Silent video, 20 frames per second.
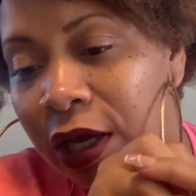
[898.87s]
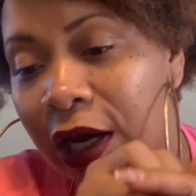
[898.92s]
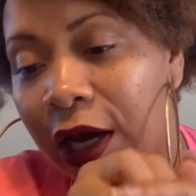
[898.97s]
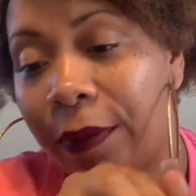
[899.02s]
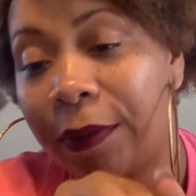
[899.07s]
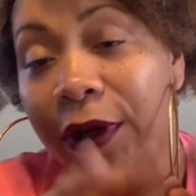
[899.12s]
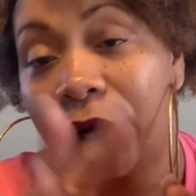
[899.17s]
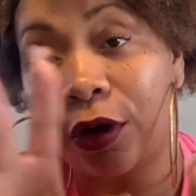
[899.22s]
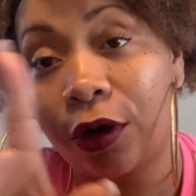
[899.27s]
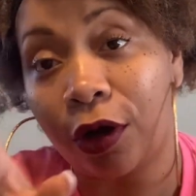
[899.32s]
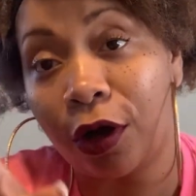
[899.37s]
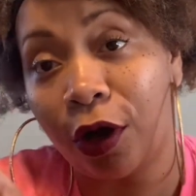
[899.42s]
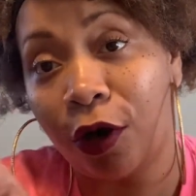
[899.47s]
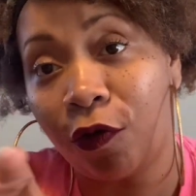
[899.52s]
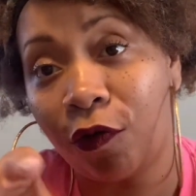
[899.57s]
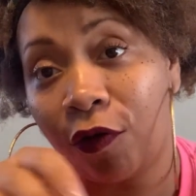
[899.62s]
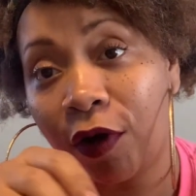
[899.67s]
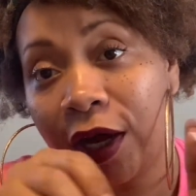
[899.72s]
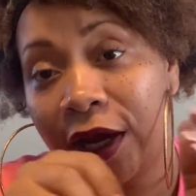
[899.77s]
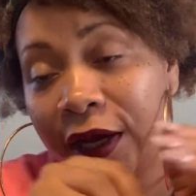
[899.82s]
I'm hearing hoe
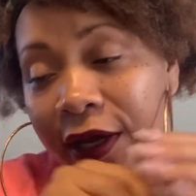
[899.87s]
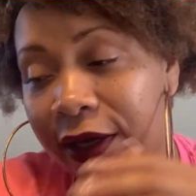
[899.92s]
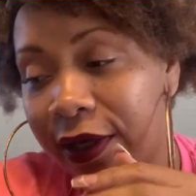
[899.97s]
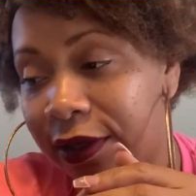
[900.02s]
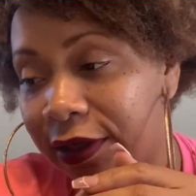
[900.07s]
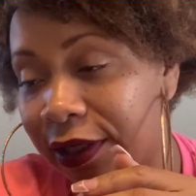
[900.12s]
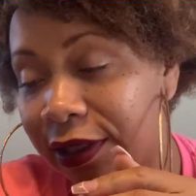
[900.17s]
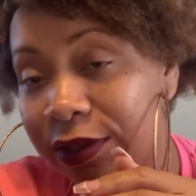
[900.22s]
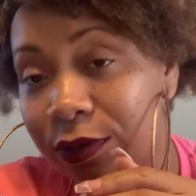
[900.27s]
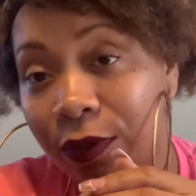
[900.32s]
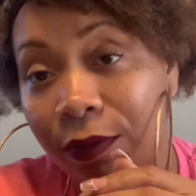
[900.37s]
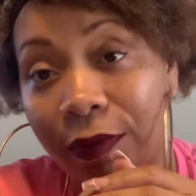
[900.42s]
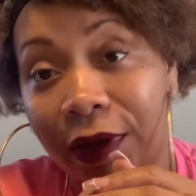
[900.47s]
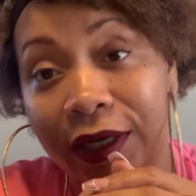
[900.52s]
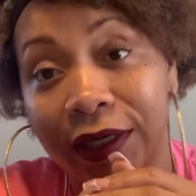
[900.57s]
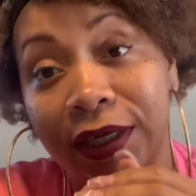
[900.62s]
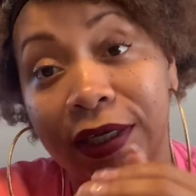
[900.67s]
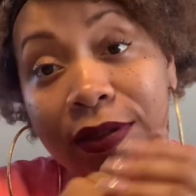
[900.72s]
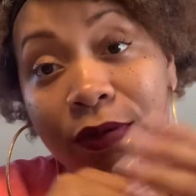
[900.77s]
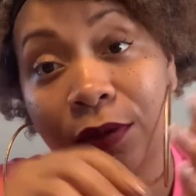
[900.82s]
red. That's what
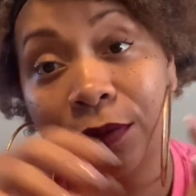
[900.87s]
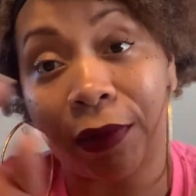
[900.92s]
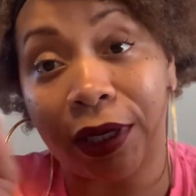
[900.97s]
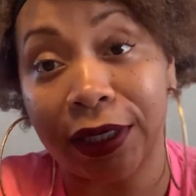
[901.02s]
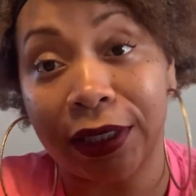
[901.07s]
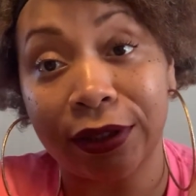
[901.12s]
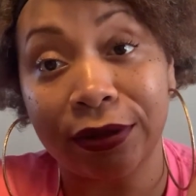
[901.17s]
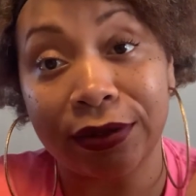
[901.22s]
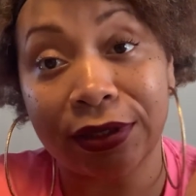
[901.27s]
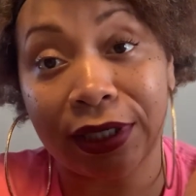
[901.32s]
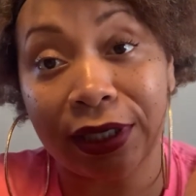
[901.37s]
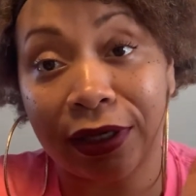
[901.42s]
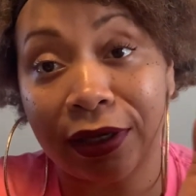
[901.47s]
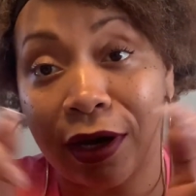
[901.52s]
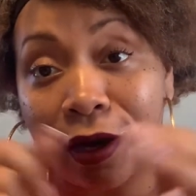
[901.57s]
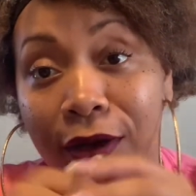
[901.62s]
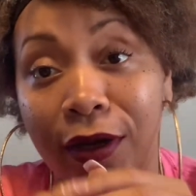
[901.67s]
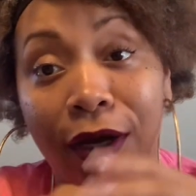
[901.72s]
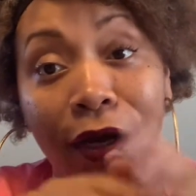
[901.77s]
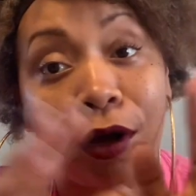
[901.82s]
my nail tech
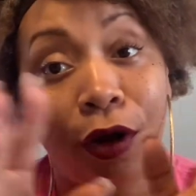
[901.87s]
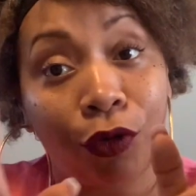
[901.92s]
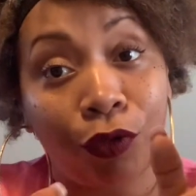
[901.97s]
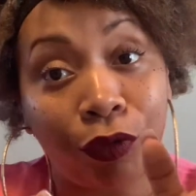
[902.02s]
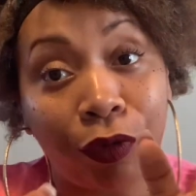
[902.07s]
call it, hoe